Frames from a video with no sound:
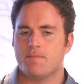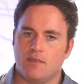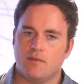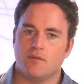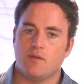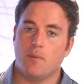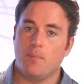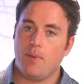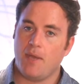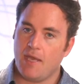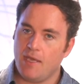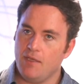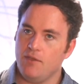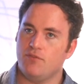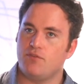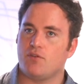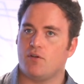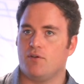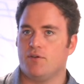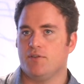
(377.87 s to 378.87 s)
The pain
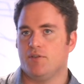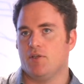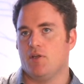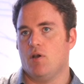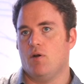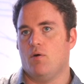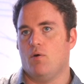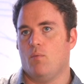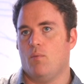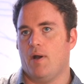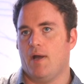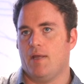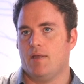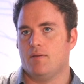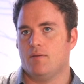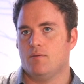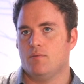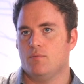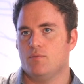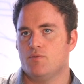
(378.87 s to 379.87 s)
started to go
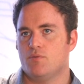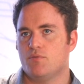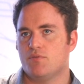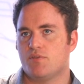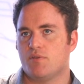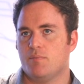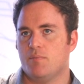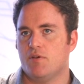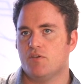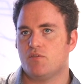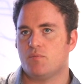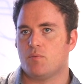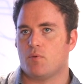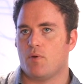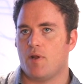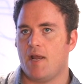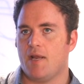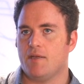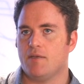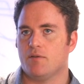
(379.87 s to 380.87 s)
away, which was the most
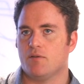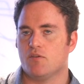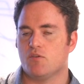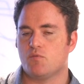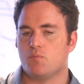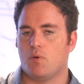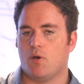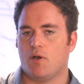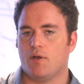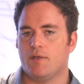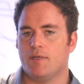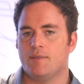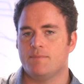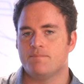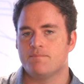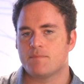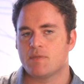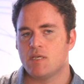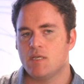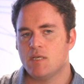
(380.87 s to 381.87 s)
miraculous part.
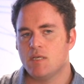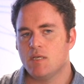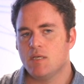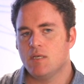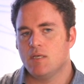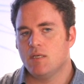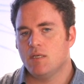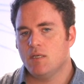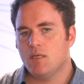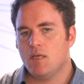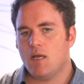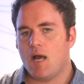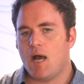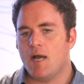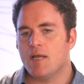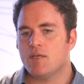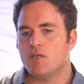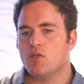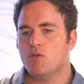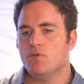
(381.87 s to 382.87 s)
And
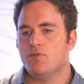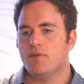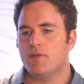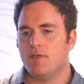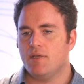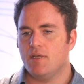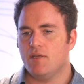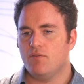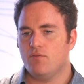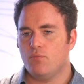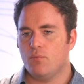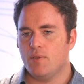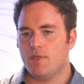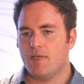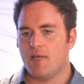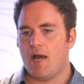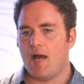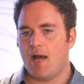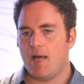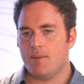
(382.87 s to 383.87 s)
I knew that if we
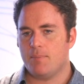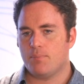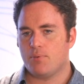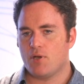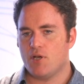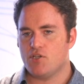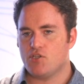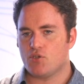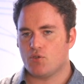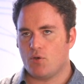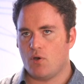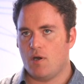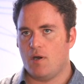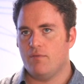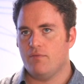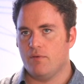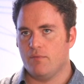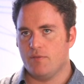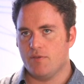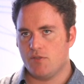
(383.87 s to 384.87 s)
got pressure
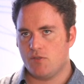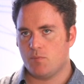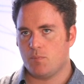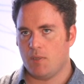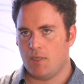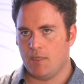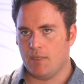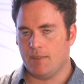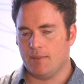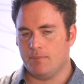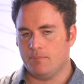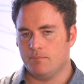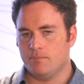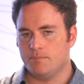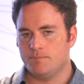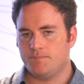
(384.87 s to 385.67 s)
off of his spine,